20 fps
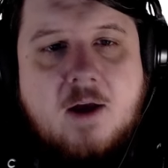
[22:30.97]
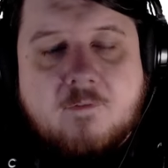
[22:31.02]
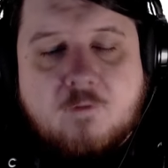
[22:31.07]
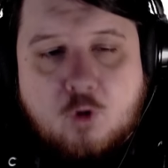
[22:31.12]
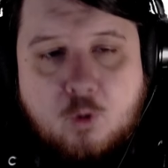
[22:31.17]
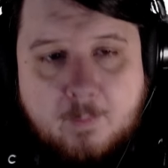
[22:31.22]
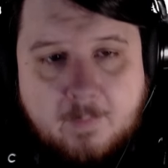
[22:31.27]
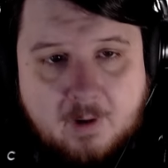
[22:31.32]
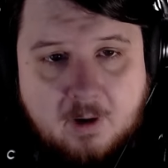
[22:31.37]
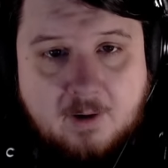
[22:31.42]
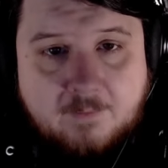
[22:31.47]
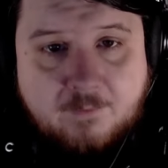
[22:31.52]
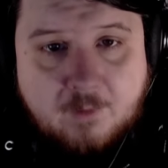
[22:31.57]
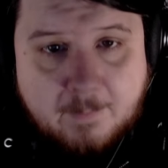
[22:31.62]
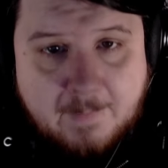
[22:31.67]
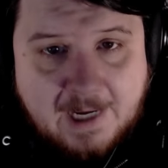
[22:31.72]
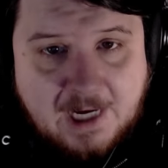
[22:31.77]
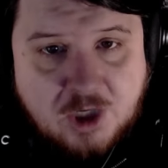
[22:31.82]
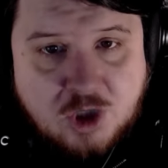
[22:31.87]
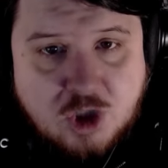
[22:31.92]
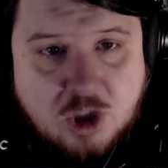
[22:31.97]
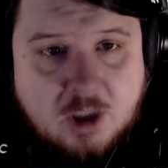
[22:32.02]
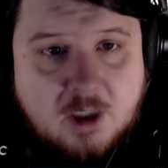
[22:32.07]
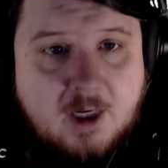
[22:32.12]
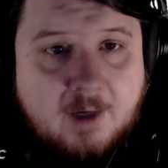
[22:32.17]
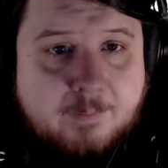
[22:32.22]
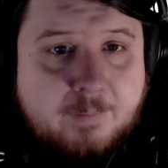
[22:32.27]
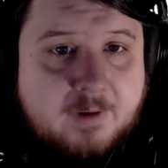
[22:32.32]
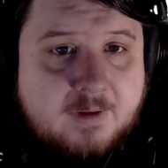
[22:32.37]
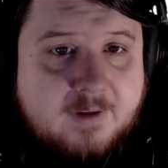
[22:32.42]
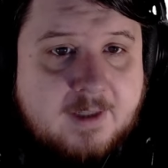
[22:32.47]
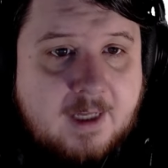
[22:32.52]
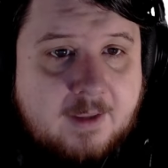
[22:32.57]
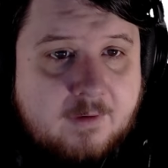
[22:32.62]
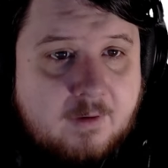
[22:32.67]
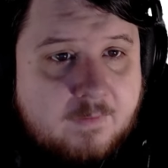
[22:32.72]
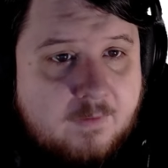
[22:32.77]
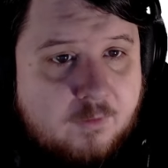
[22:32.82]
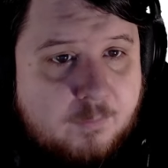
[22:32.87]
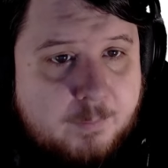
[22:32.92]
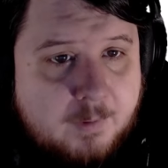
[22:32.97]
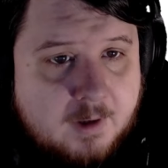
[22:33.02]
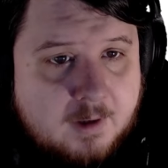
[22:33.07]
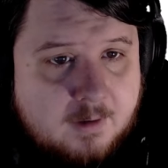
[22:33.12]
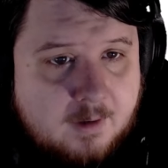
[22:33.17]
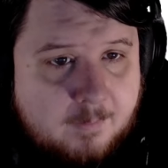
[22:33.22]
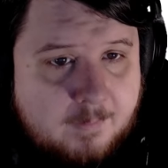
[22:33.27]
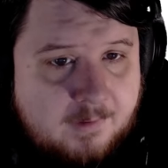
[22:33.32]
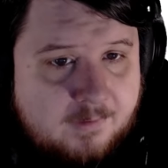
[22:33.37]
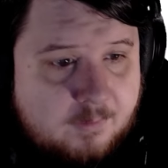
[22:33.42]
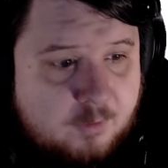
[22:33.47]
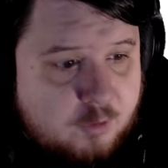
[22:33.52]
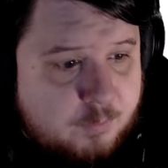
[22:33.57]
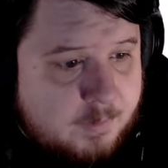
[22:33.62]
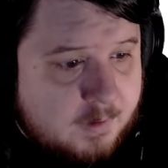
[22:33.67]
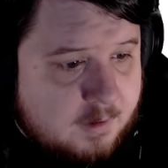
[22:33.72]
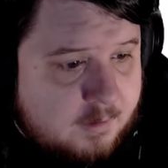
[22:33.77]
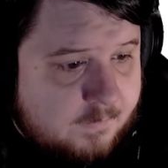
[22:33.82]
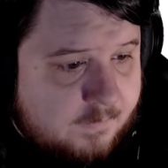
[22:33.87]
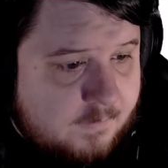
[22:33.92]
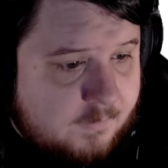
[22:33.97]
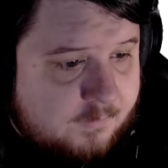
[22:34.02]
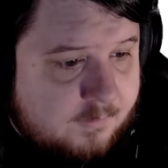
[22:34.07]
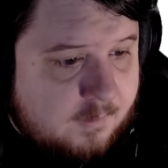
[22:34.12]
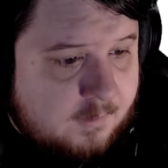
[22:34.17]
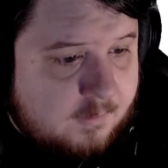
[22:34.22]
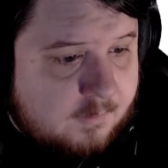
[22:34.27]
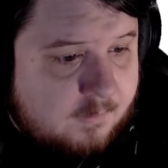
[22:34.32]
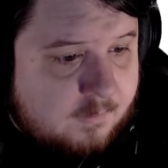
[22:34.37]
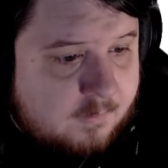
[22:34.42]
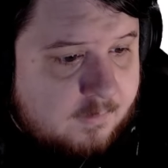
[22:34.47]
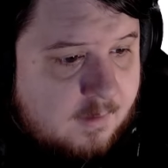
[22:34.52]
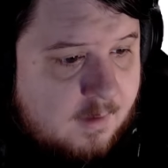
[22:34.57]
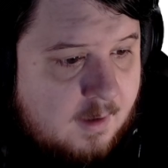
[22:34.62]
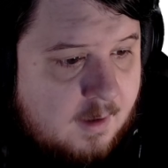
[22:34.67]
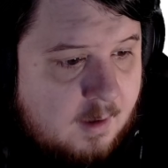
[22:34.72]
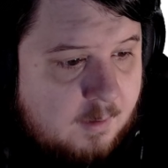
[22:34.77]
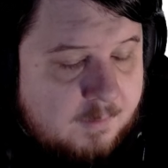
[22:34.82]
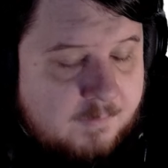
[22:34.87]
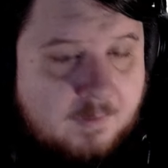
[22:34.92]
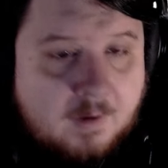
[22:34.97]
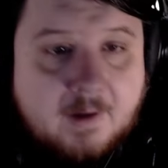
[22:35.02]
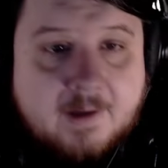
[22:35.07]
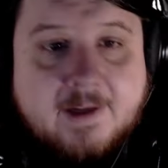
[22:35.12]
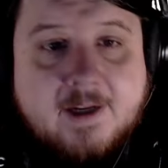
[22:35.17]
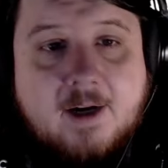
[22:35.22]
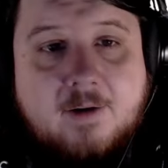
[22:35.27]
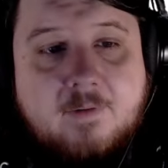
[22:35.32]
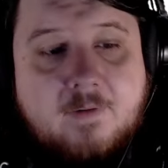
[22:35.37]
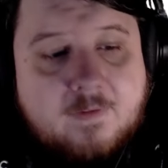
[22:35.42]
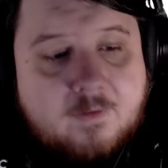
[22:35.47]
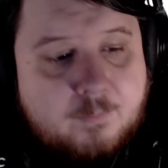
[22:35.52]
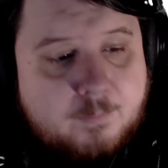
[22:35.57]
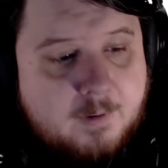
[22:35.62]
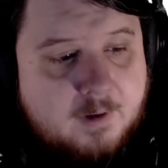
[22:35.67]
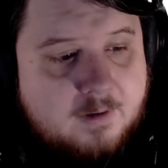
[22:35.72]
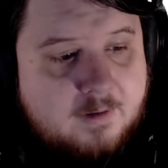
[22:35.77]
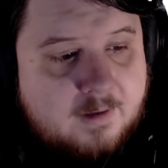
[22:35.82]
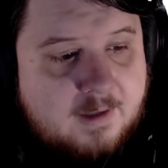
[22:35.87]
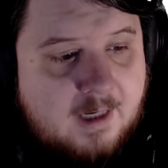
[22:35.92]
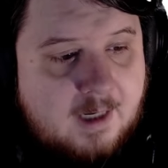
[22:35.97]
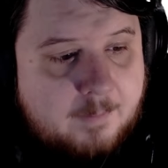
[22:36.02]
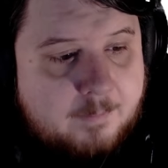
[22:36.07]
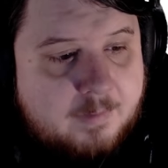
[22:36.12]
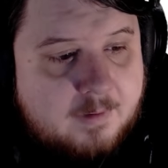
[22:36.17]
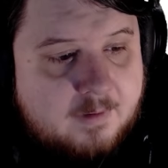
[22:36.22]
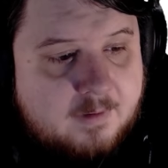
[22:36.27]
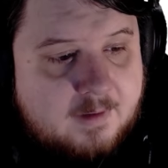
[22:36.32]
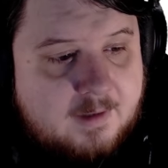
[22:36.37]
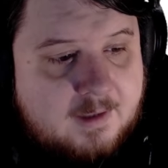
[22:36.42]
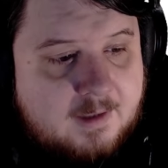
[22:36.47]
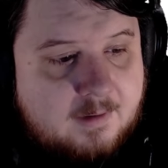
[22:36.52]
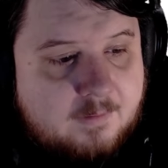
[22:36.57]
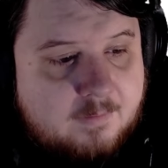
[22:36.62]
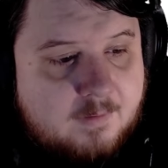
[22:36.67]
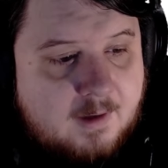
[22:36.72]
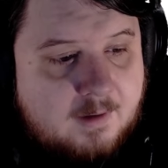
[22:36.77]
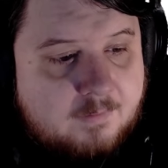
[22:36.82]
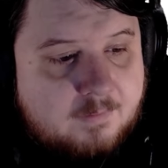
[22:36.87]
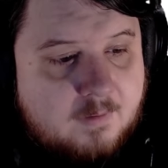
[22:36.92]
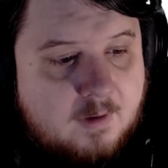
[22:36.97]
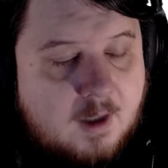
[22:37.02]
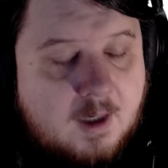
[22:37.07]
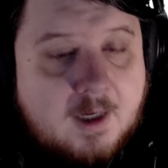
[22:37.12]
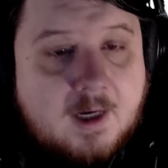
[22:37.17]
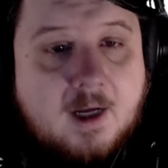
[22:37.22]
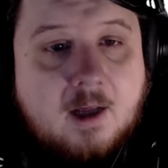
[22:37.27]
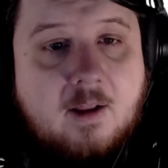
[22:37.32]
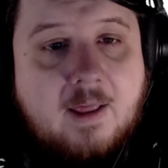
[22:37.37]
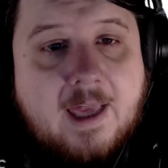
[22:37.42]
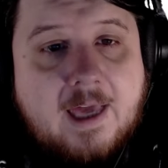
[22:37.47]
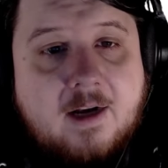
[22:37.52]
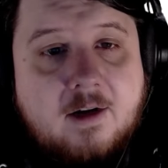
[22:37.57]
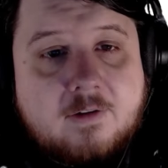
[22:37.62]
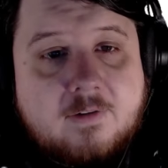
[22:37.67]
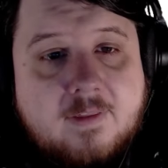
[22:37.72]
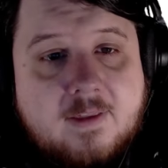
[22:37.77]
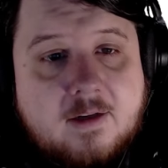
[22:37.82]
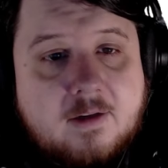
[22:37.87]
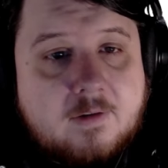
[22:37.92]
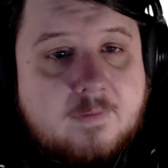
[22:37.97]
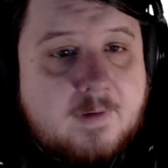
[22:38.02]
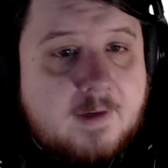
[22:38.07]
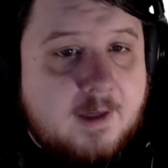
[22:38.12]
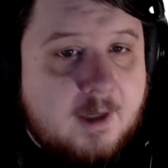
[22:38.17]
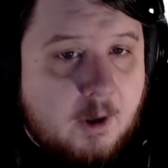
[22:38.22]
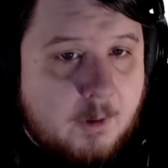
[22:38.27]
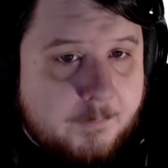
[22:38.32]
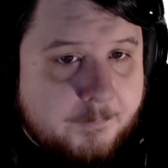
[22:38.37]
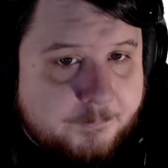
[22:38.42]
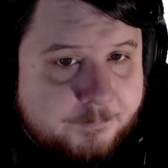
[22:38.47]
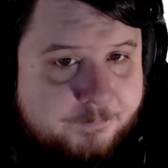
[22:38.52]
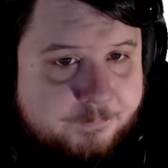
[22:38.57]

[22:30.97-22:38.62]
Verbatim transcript: For more information, I put together this booklet. Let me see which booklet this is. We've already covered this booklet, I believe. If not, I'll add it to the end of the video.